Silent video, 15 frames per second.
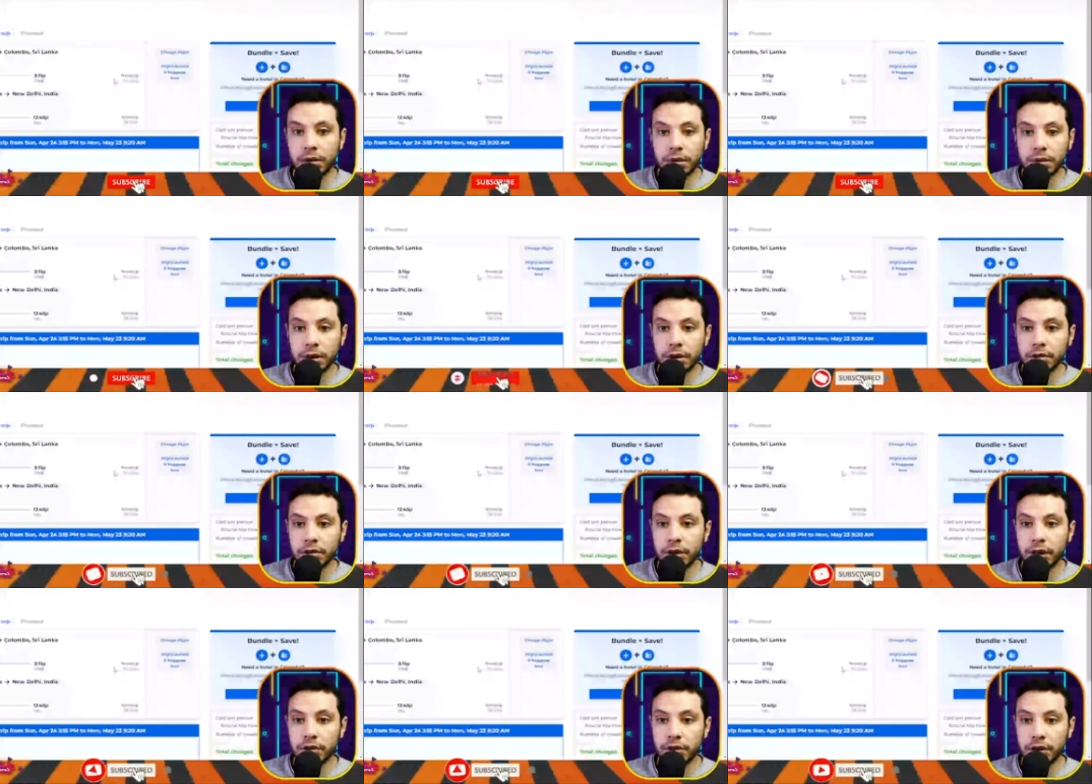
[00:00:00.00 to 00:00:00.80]
then you
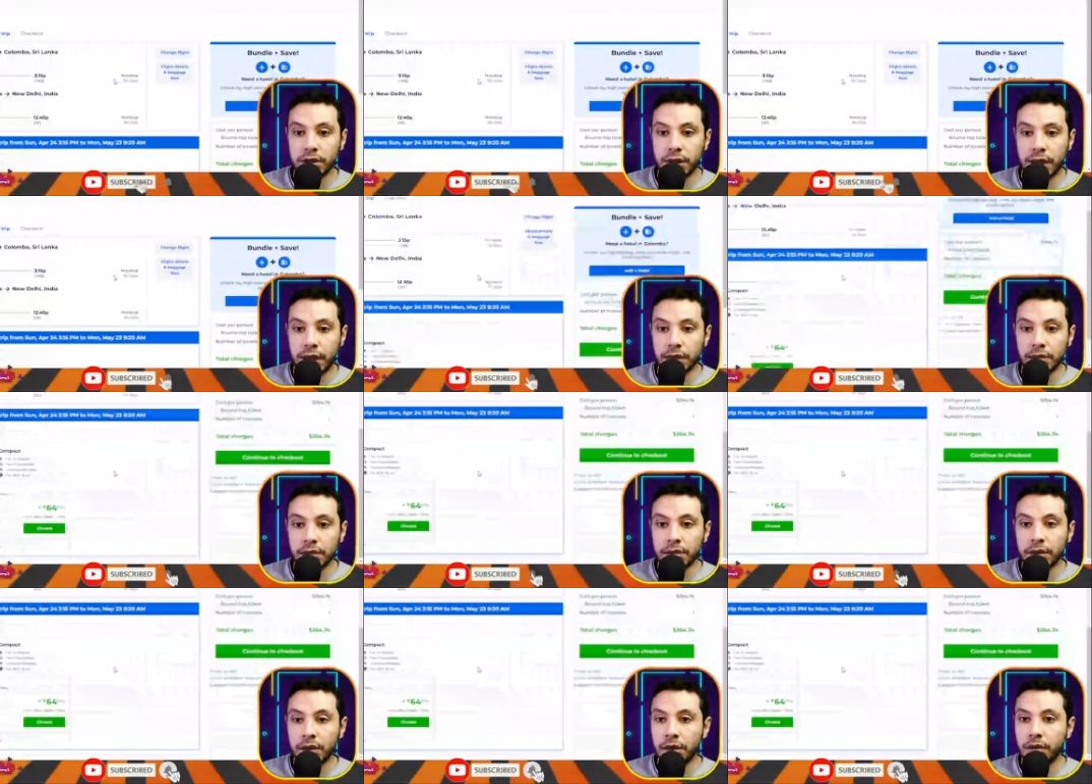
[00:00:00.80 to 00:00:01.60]
can just add
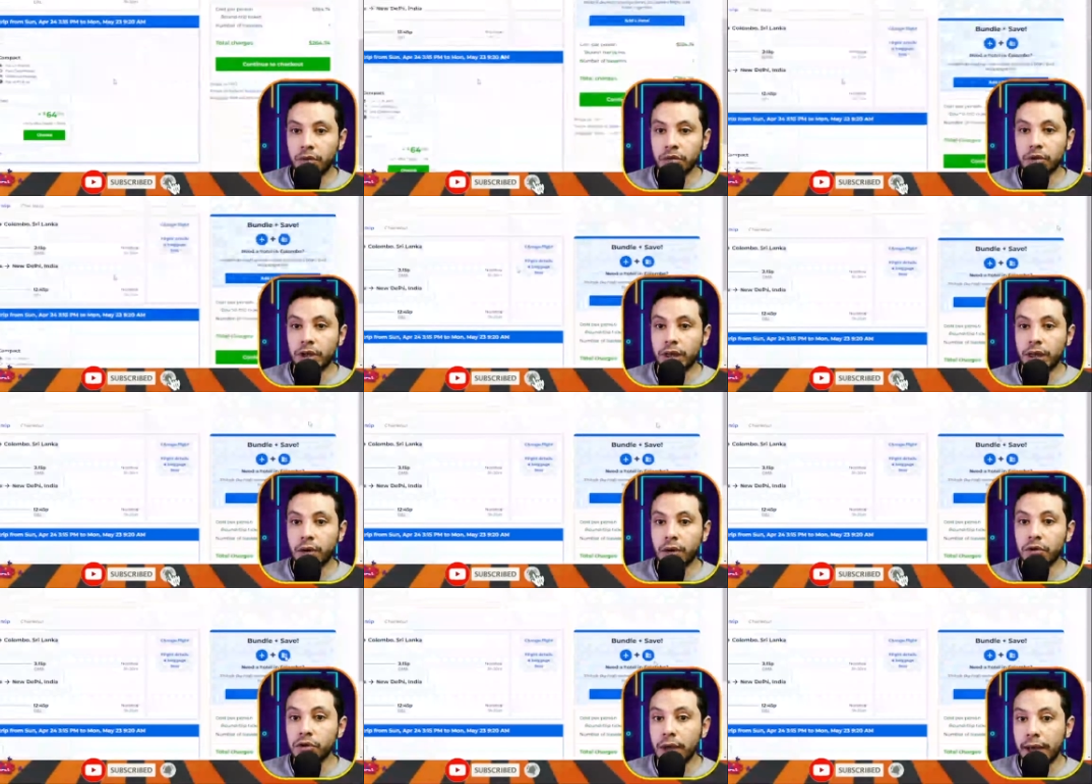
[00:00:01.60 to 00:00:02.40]
it, or you can
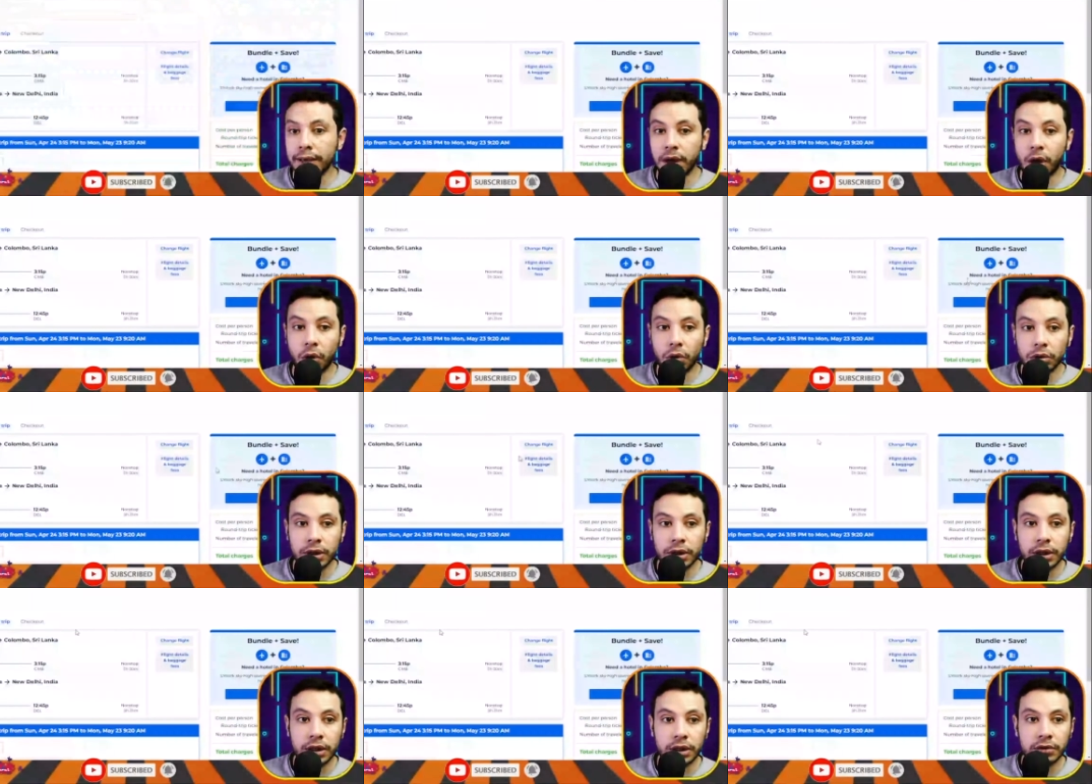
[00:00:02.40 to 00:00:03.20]
also add a
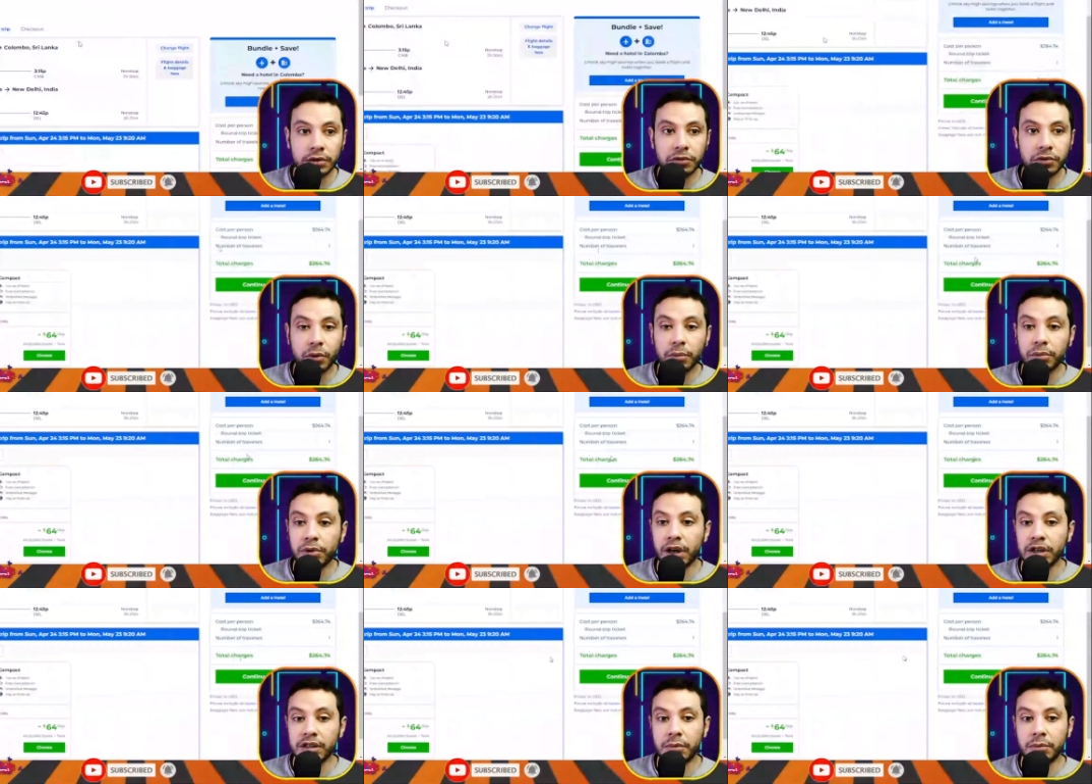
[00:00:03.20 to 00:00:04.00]
hotel here from
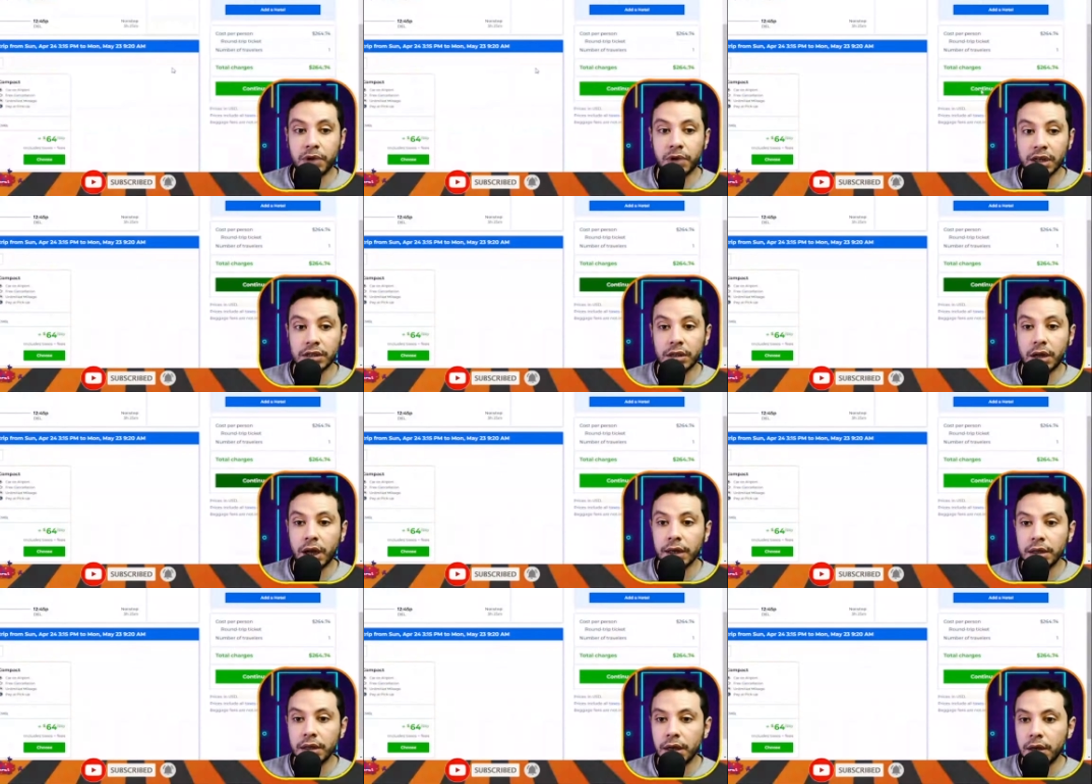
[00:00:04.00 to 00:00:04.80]

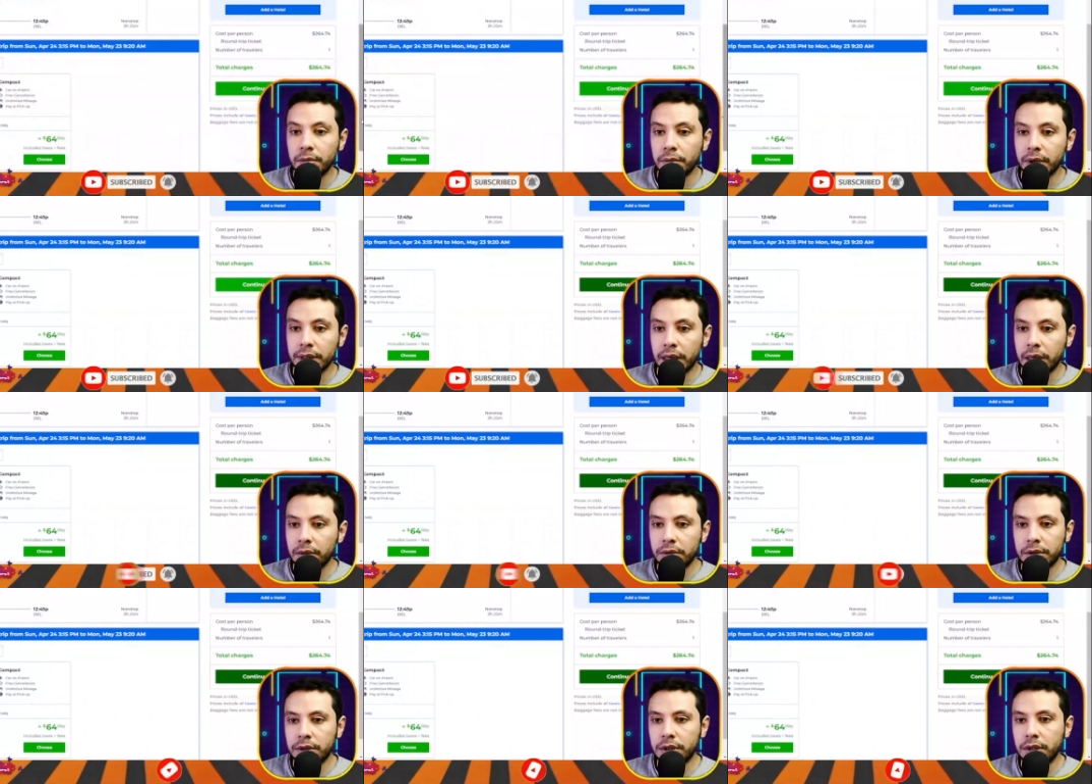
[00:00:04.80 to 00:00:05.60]
Priceline, but I
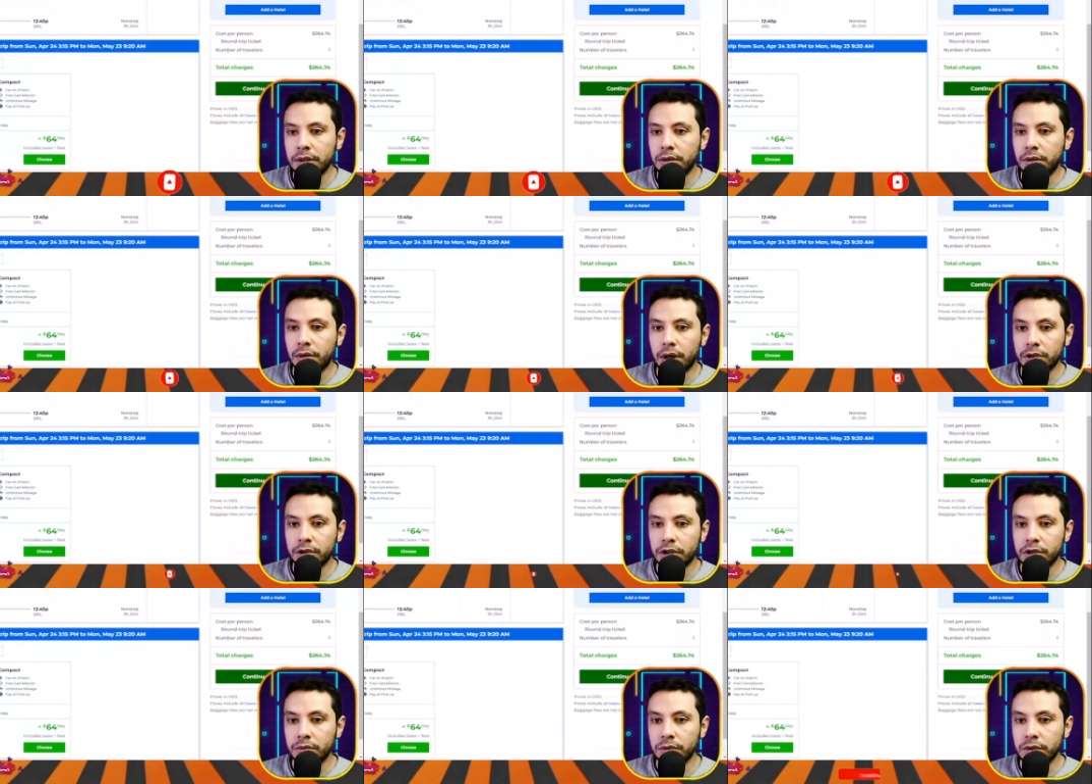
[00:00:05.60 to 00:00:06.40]
will say no, I
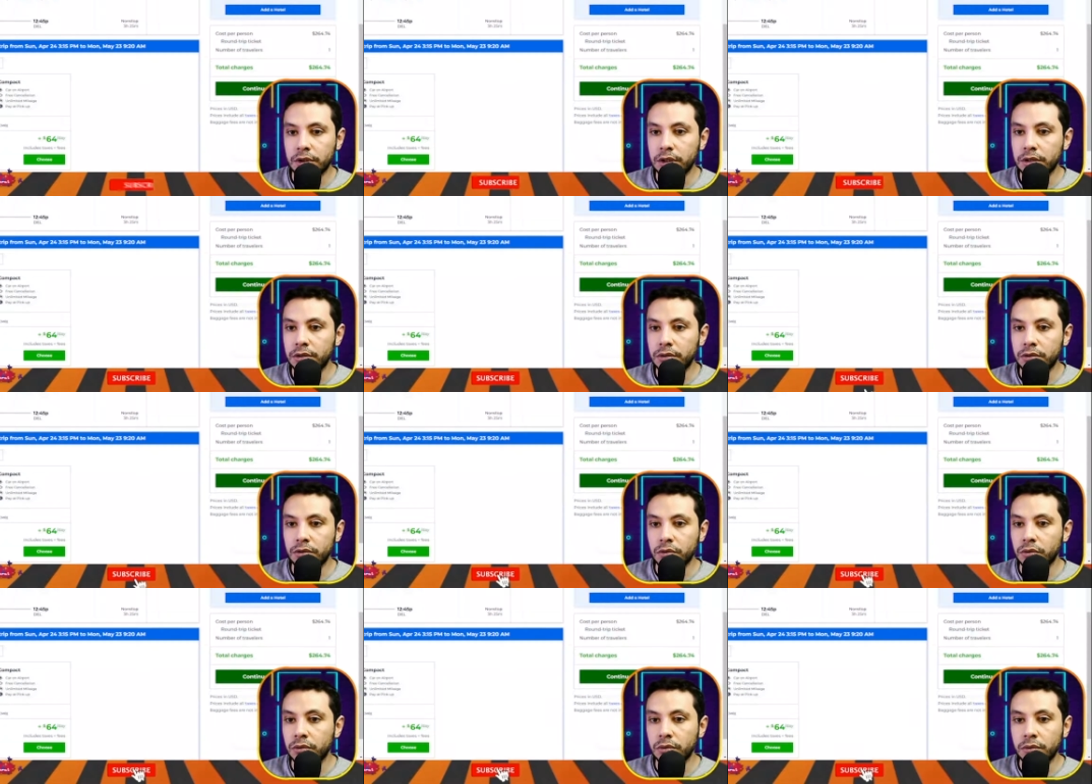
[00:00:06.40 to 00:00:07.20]
just would need
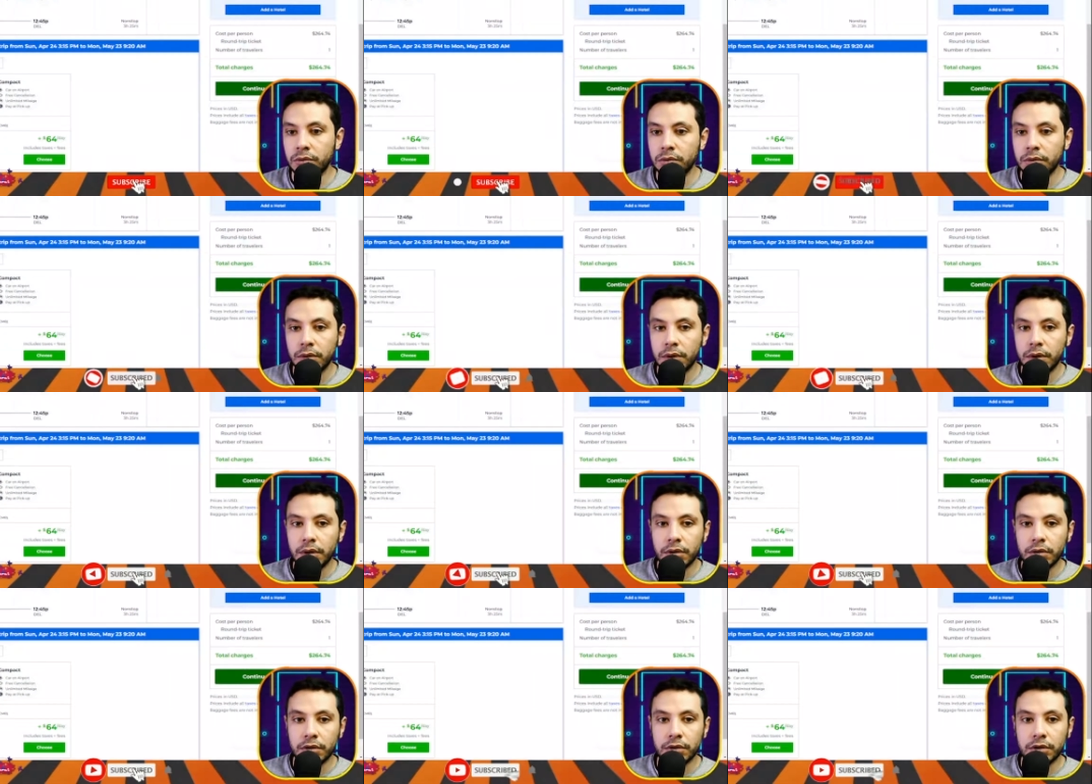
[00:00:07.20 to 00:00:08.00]
to
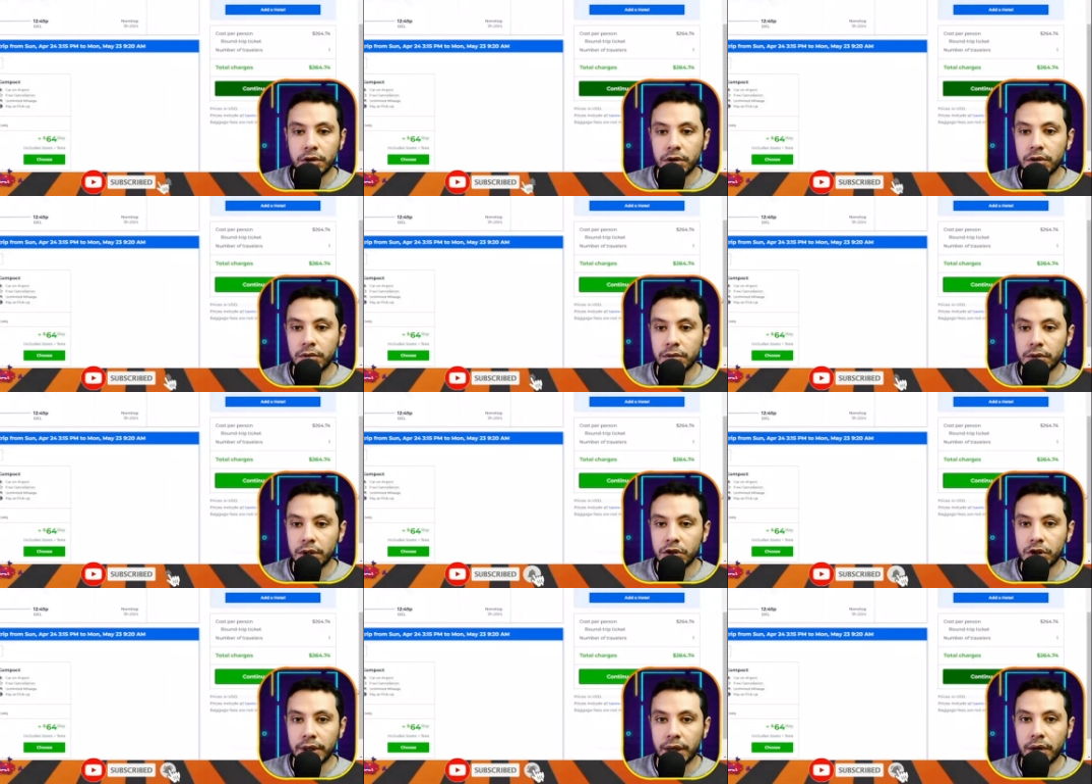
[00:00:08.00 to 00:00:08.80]
continue to the
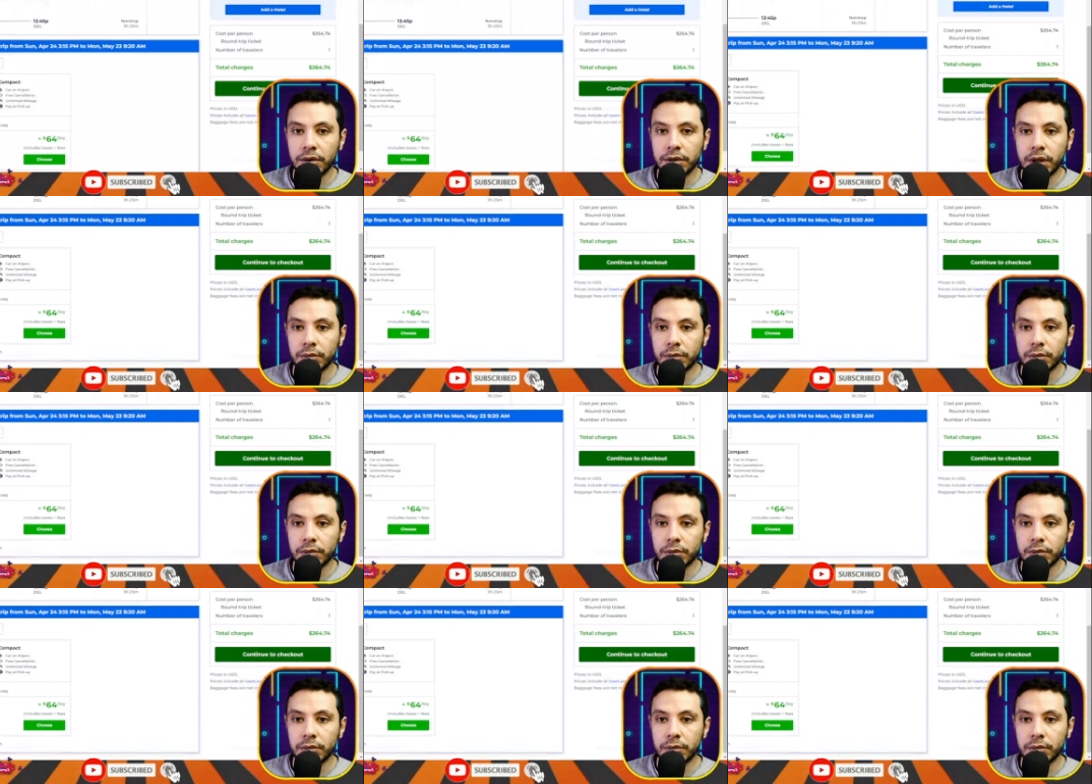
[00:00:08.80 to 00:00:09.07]
checkout.